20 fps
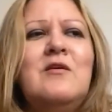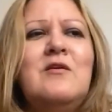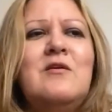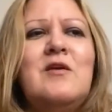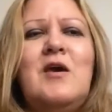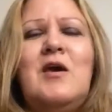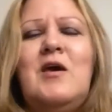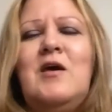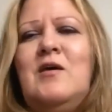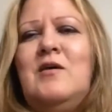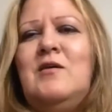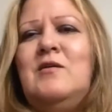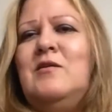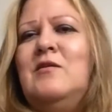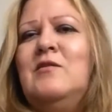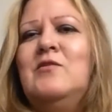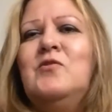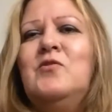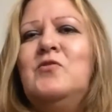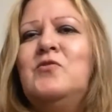And
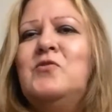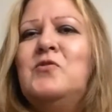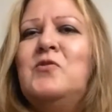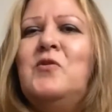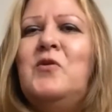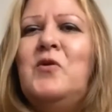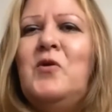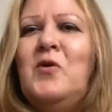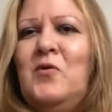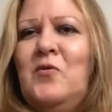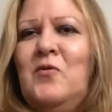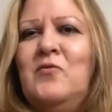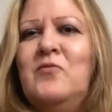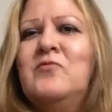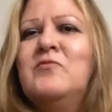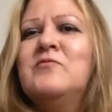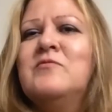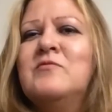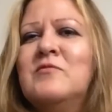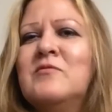little do you know
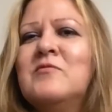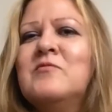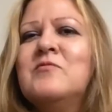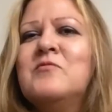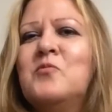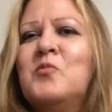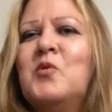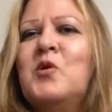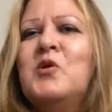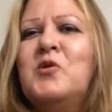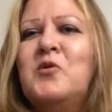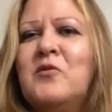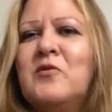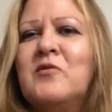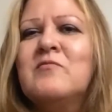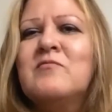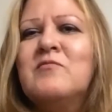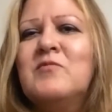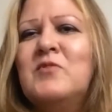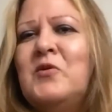what you're,
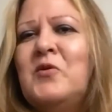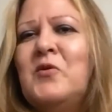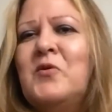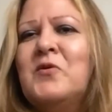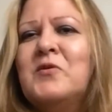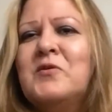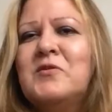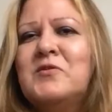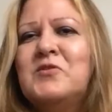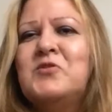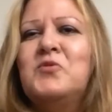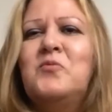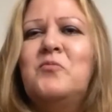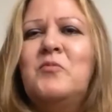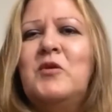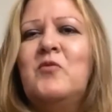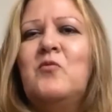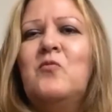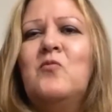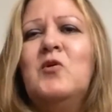
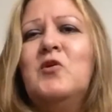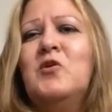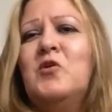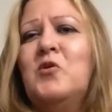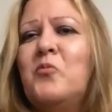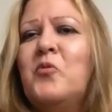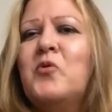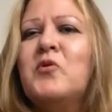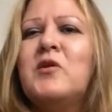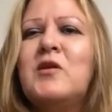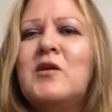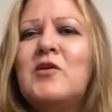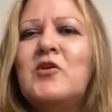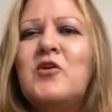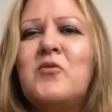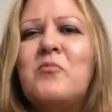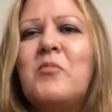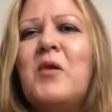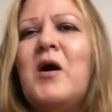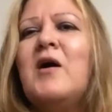consuming, what you're putting in your
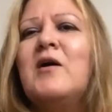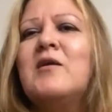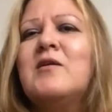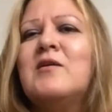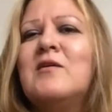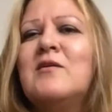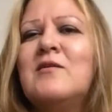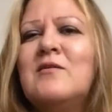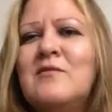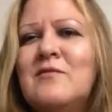body.